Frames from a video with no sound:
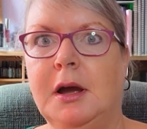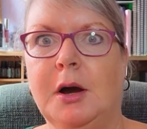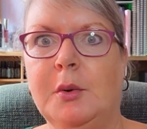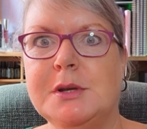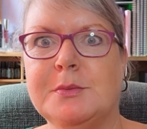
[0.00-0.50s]

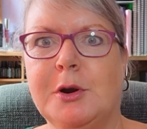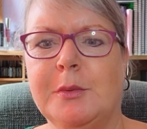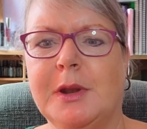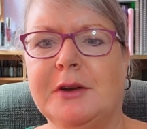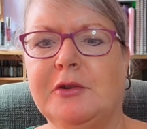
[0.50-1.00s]
I always worry
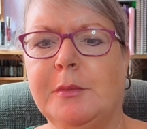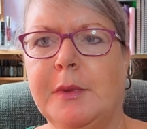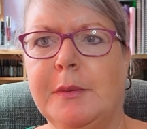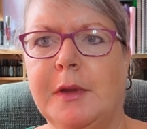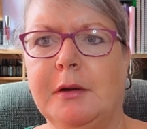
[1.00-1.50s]
when I
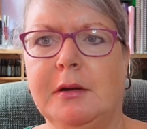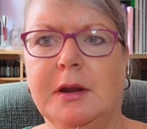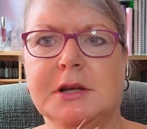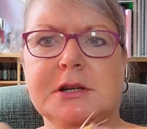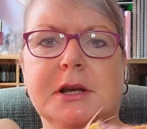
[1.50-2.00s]
trim them that I'm
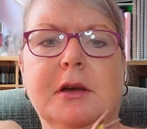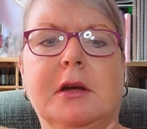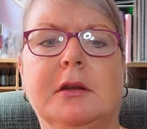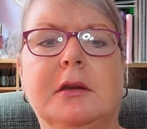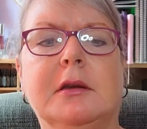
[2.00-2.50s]
going to actually
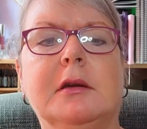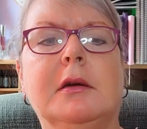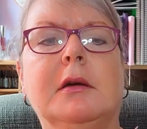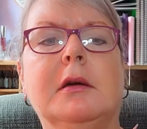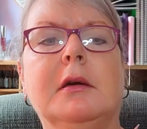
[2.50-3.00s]
cut
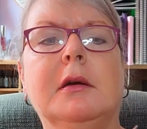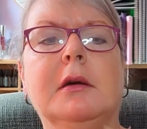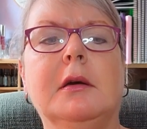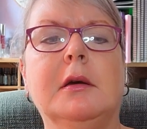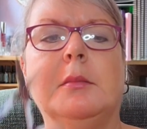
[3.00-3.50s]

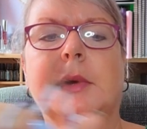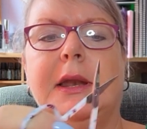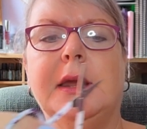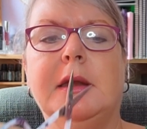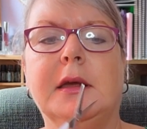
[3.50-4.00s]
my
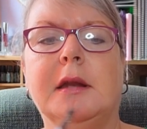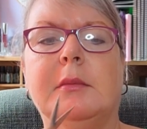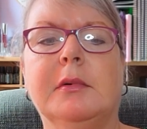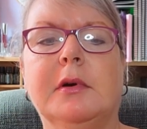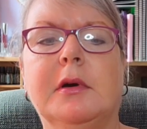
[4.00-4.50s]
knitting. And
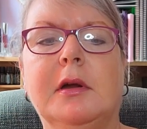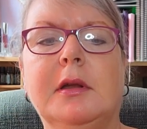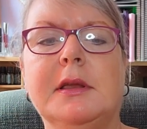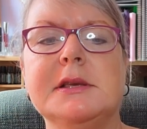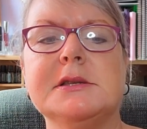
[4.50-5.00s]
I'm
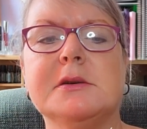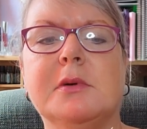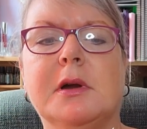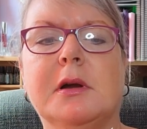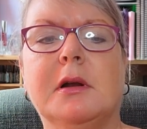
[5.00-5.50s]
cutting these quite